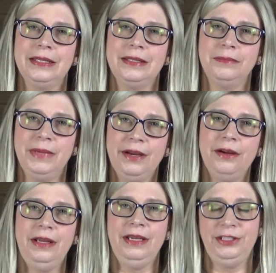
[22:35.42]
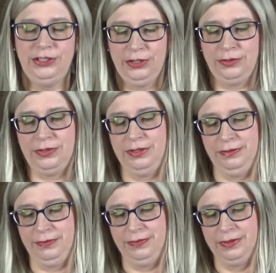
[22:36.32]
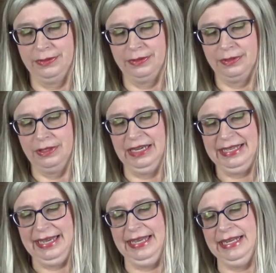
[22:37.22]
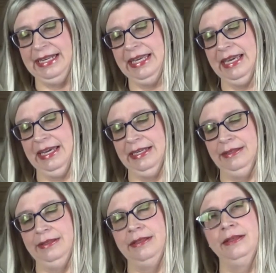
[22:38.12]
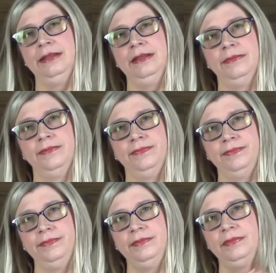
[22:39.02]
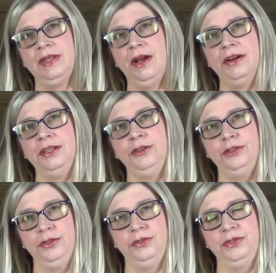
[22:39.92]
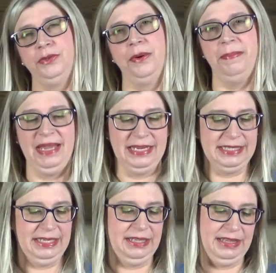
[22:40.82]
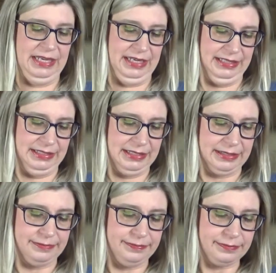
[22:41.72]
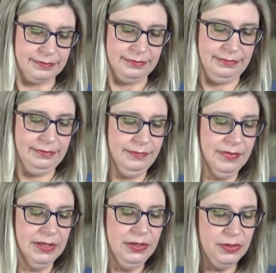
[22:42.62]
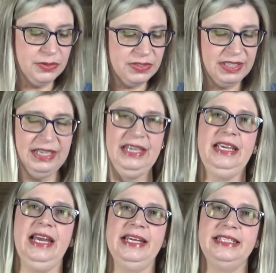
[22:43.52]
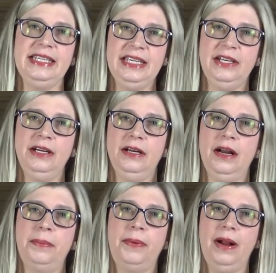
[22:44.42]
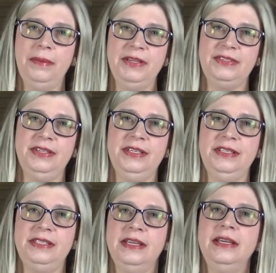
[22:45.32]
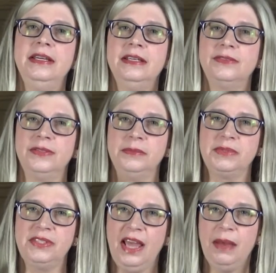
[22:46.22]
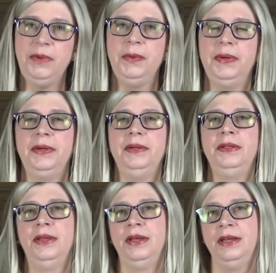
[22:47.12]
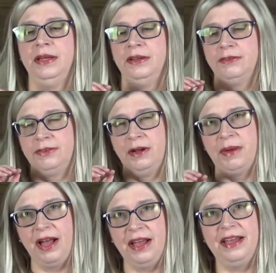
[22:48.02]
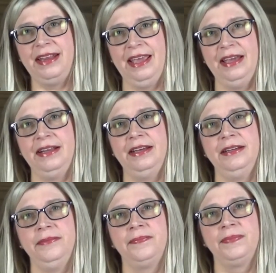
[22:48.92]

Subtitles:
Mary and Joseph, again and again, are introduced to amazing things, who see and hear promises from Samuel, from Aunt Anna,